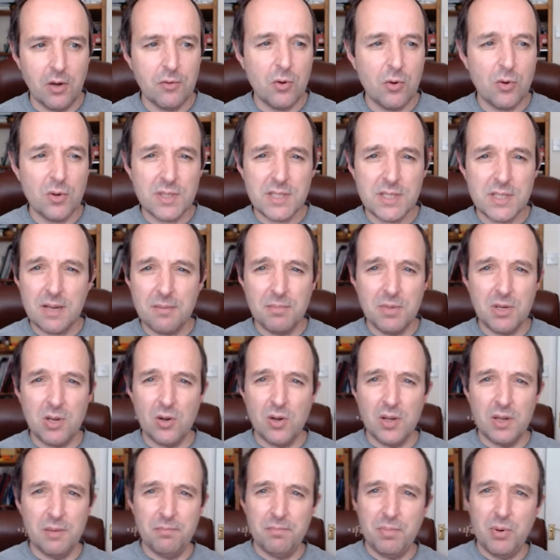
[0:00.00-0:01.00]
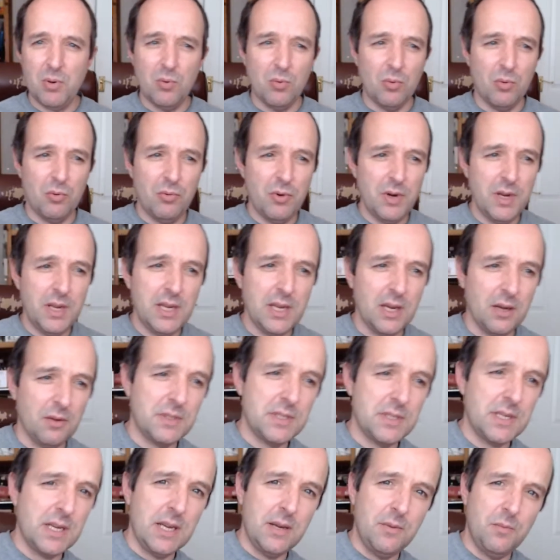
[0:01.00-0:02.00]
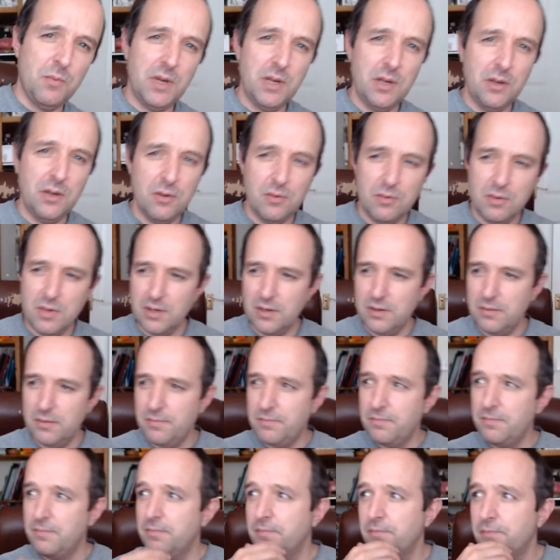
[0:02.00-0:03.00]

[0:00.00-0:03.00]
I've got some guy in Puerto Rico saying, when are you going to